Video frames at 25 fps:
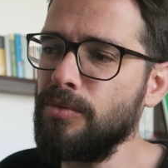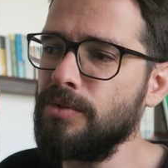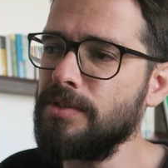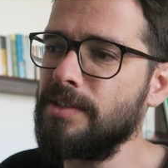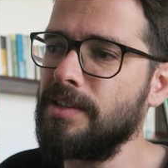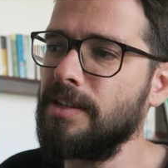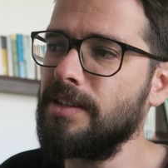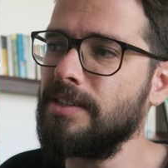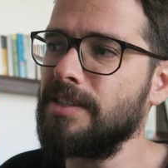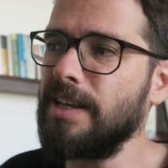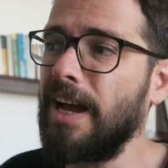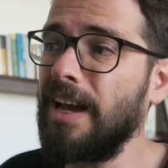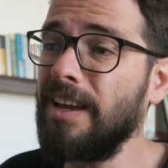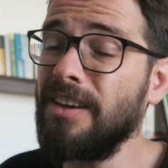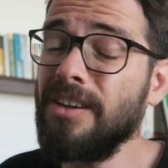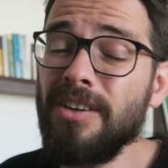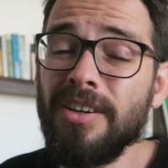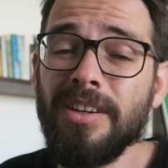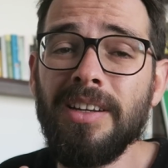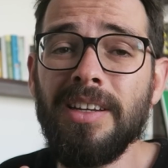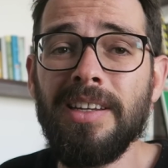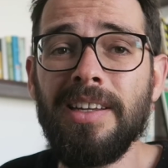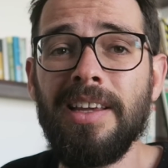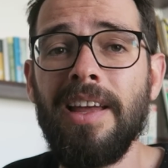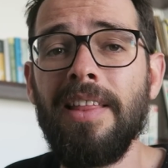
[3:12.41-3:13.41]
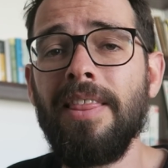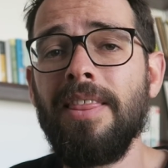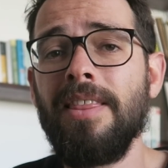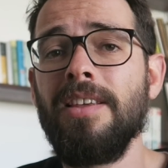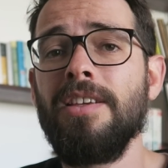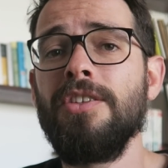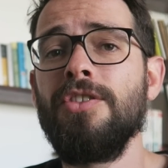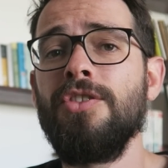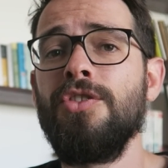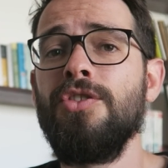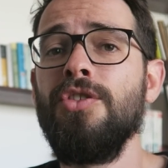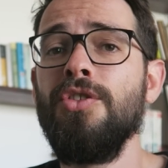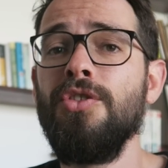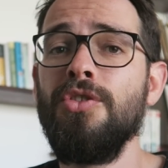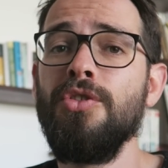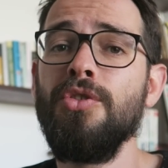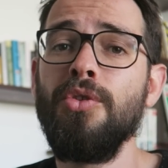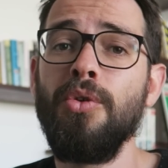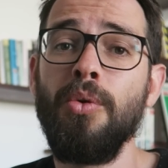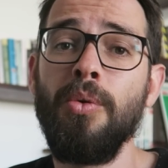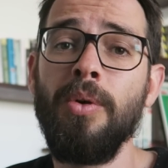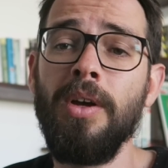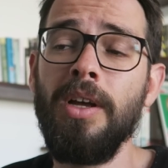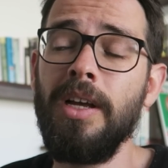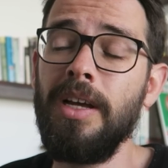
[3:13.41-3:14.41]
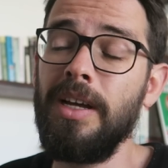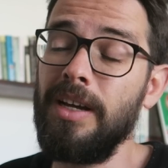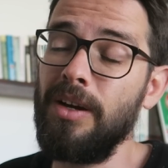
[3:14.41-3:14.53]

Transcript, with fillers: with this, I couldn't get this to do